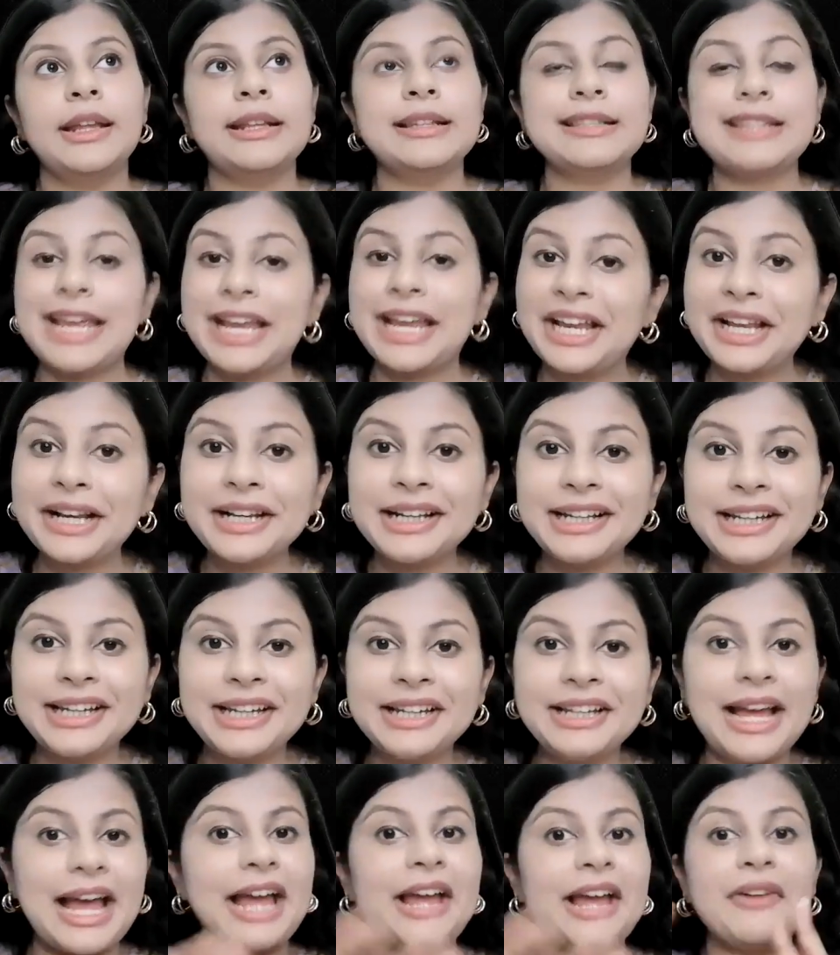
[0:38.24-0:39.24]

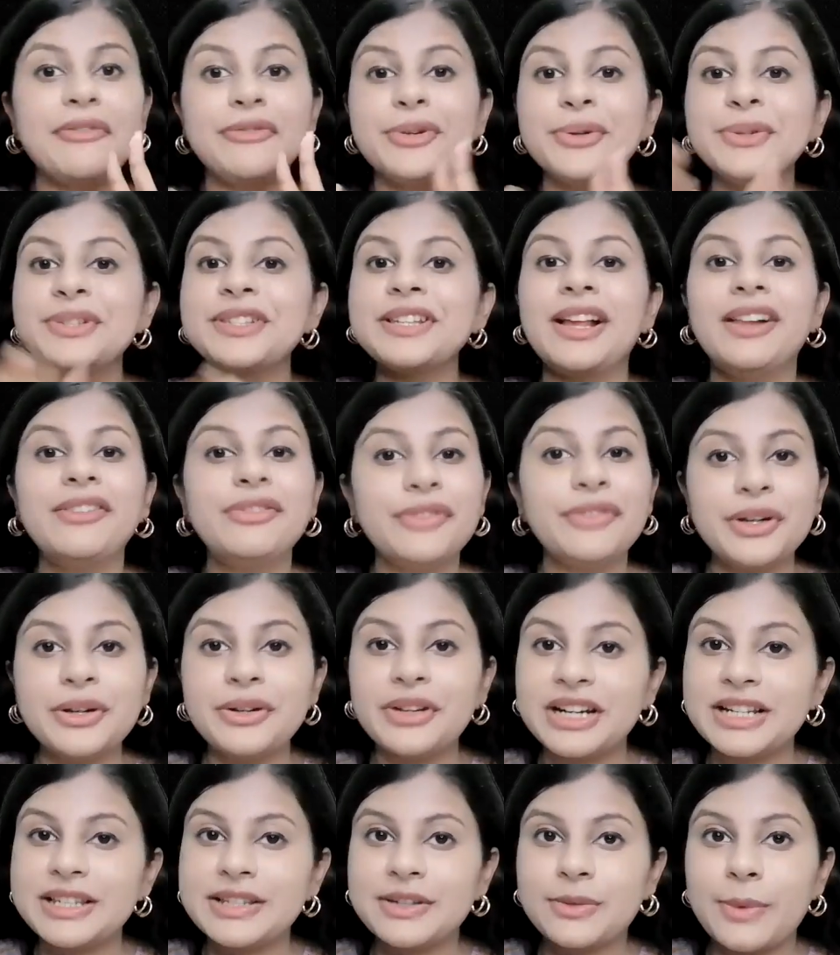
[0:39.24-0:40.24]
Secondly, I have no self
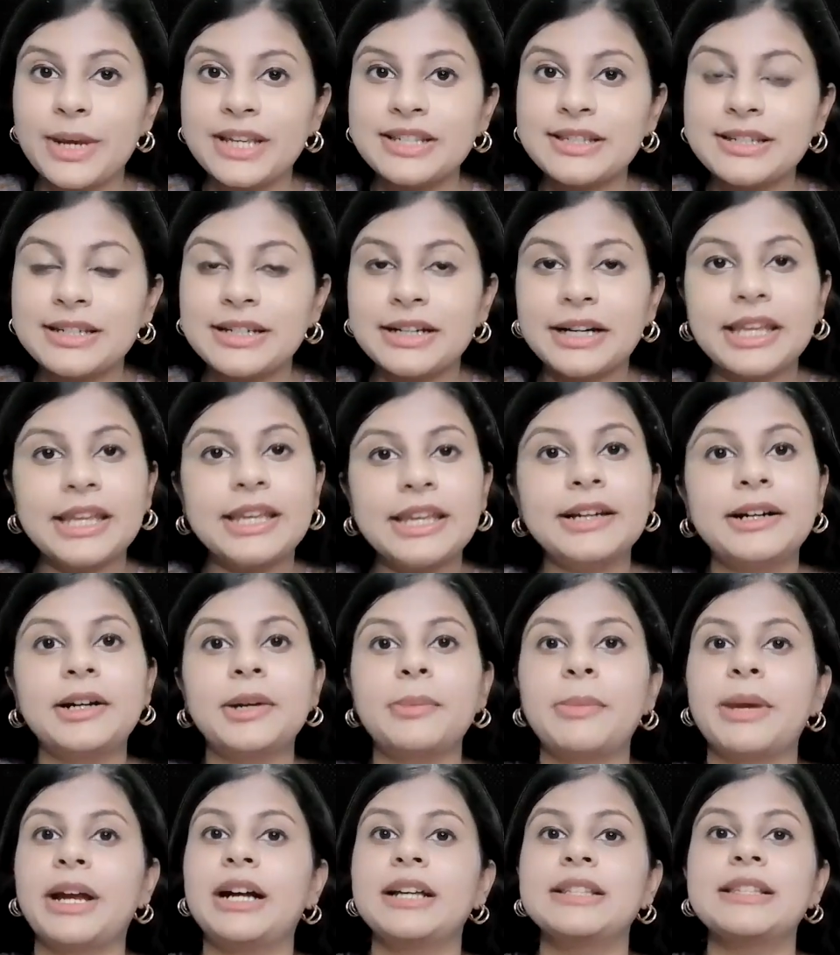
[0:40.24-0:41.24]
interest vested
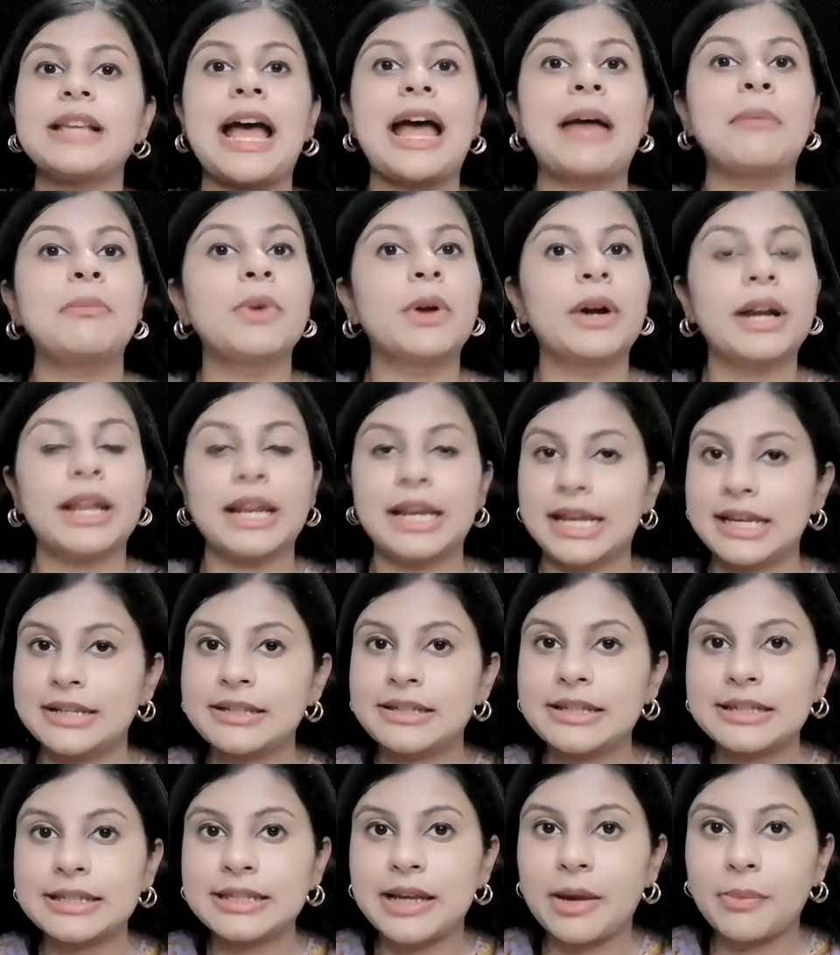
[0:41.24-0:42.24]
here because I'm not an
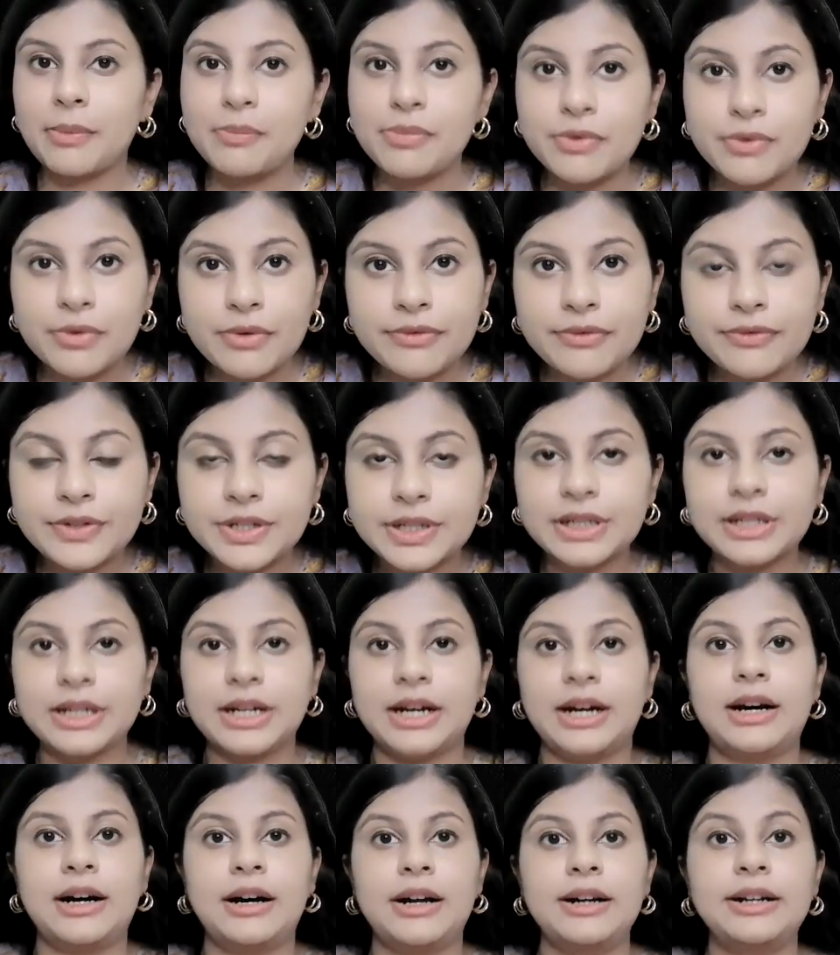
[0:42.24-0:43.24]
ACC approved
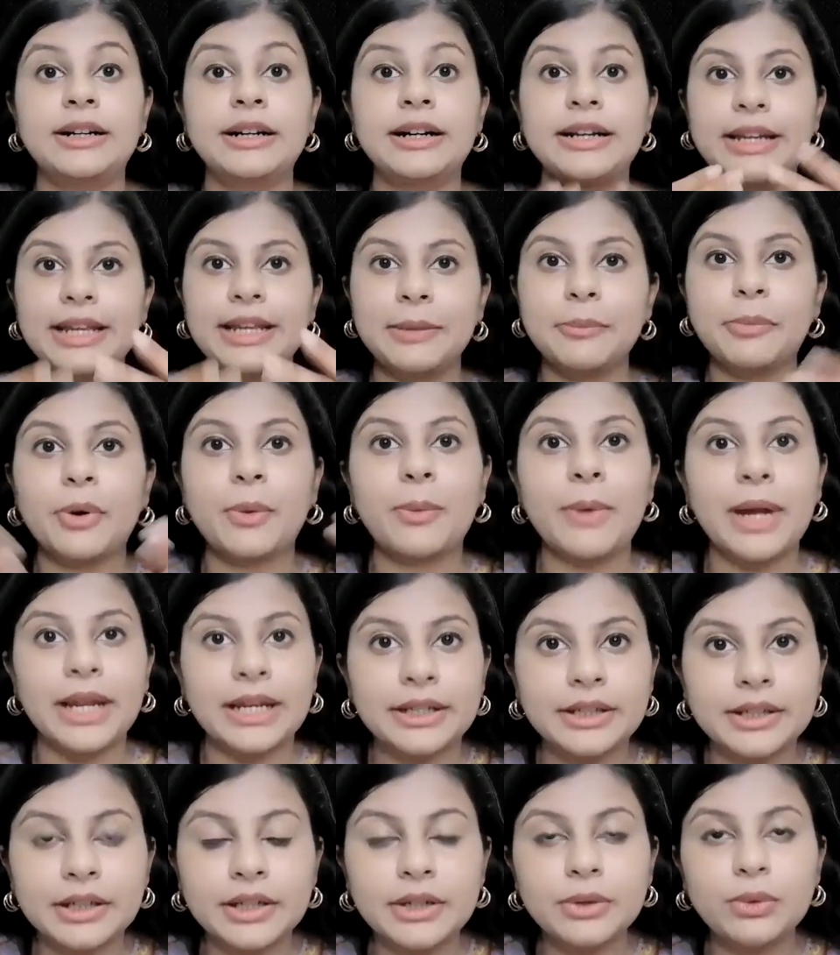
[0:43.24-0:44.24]
learning
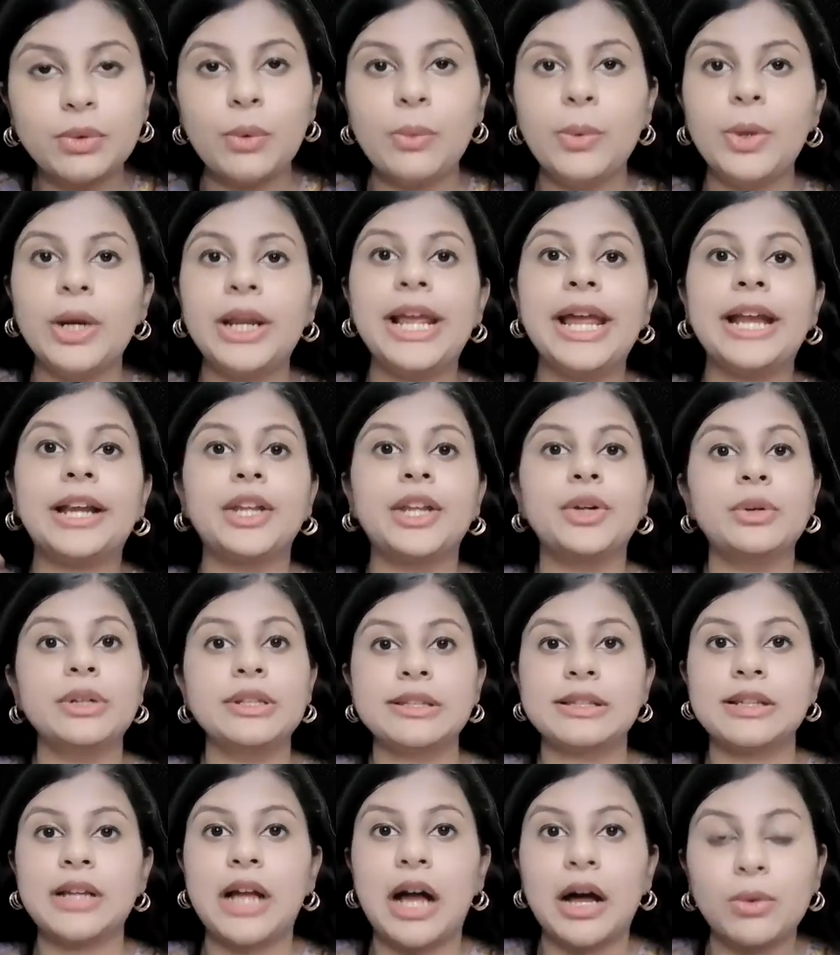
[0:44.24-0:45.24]
provider who would get you
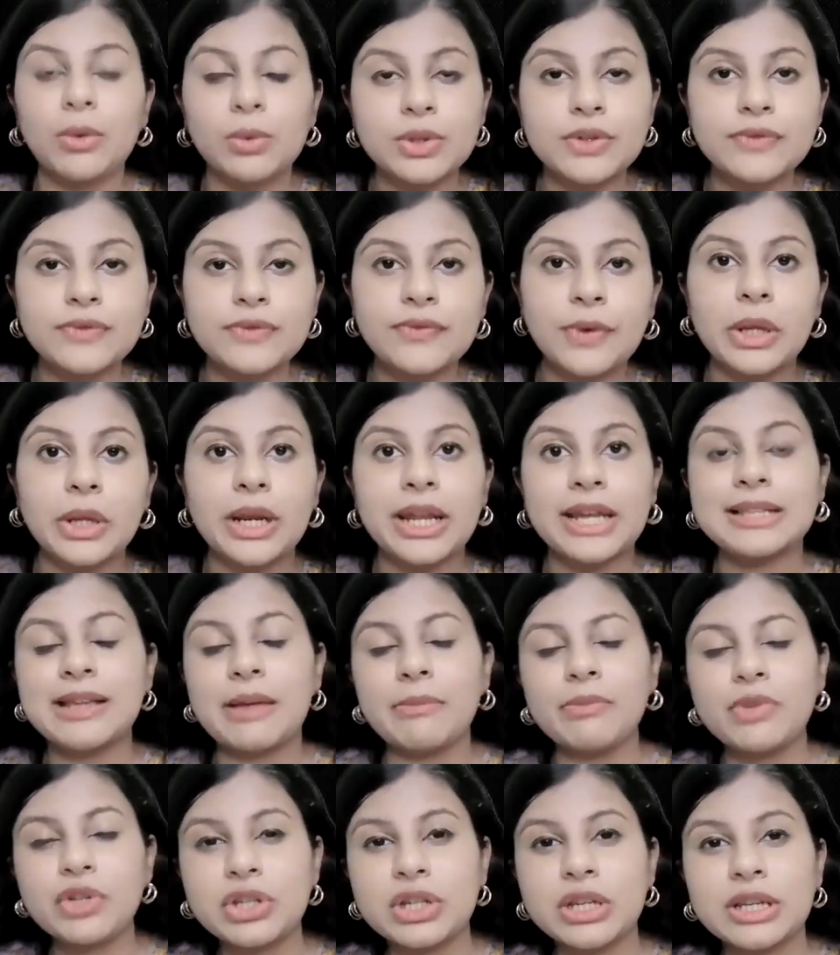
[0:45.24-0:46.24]
discounts for your
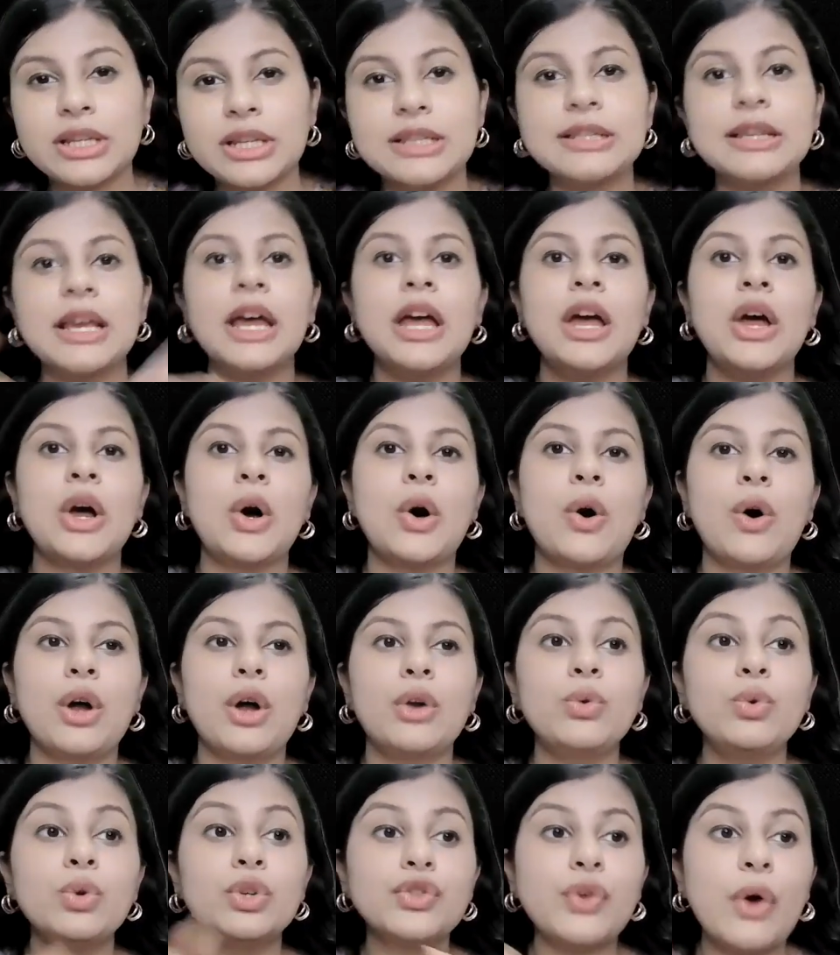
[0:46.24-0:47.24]
exemptions or
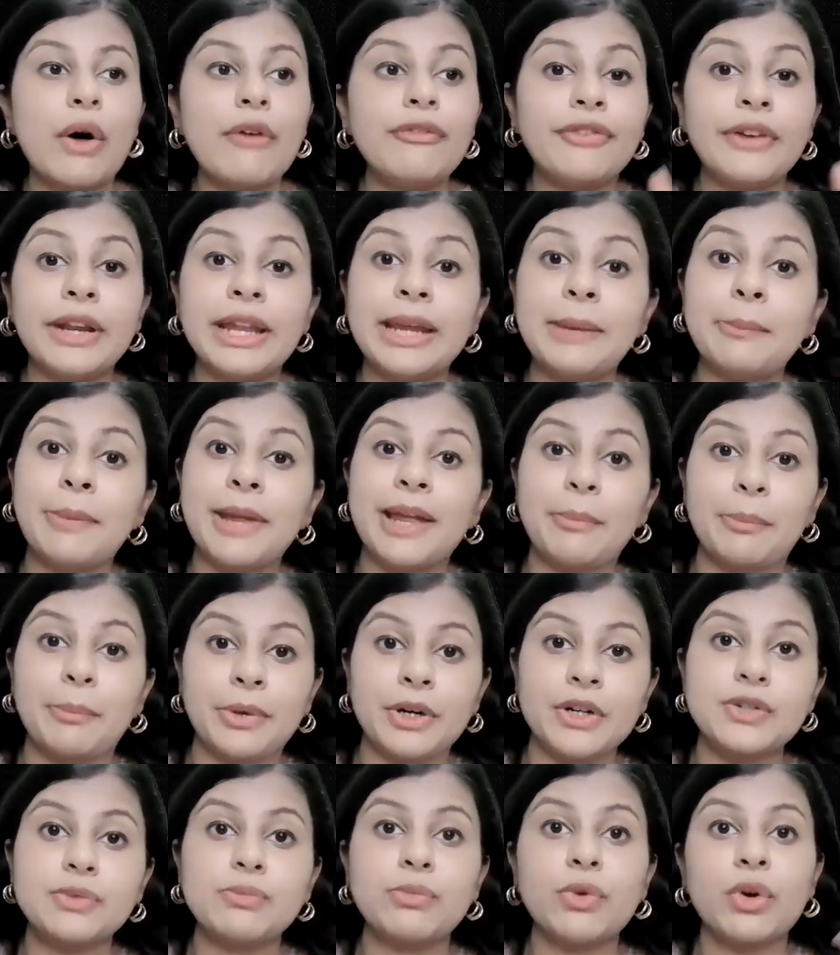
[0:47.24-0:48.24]
who is offering
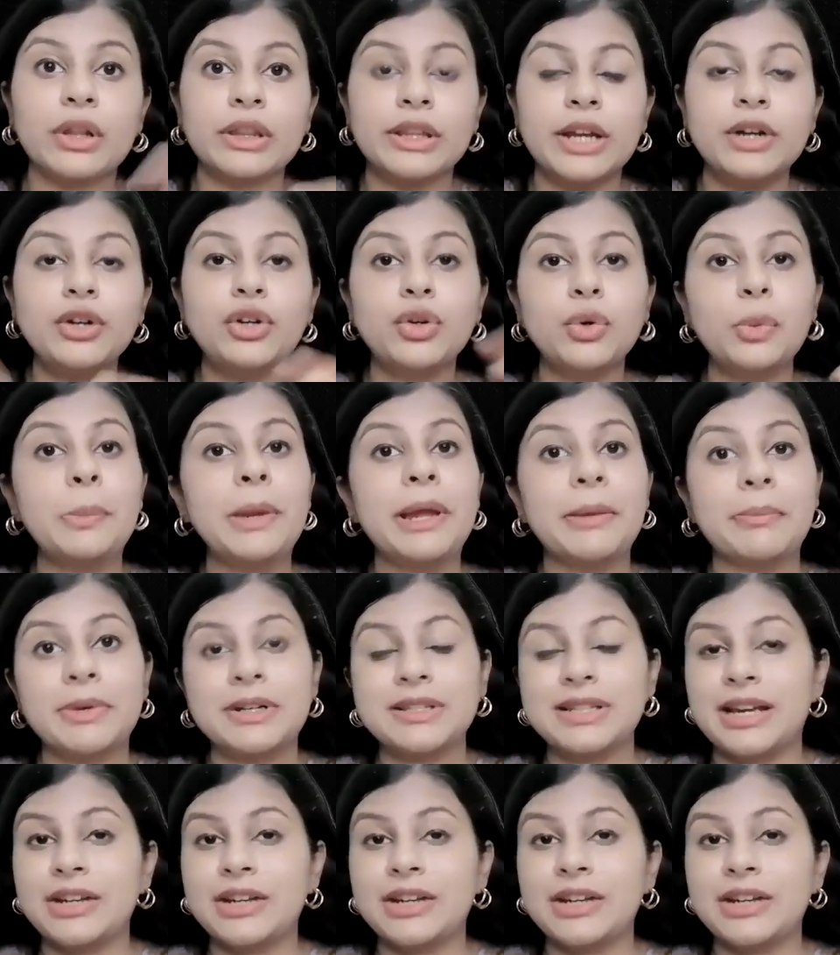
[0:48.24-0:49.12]
papers more than two papers.